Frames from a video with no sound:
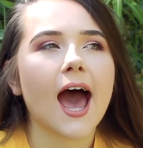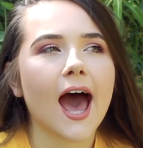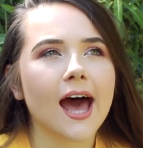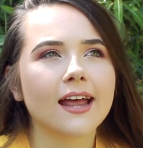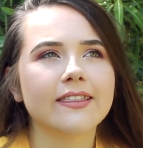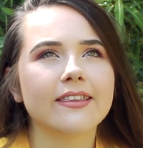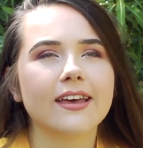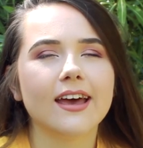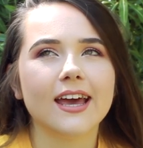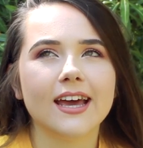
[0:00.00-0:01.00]
And
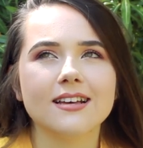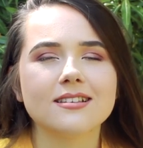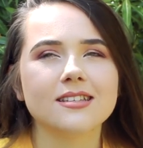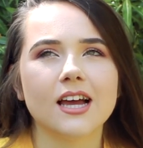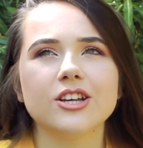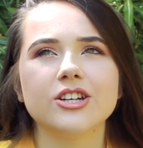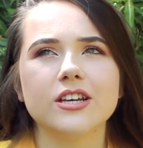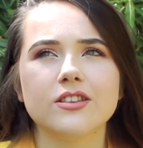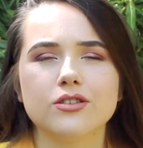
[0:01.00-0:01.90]
it is essentially the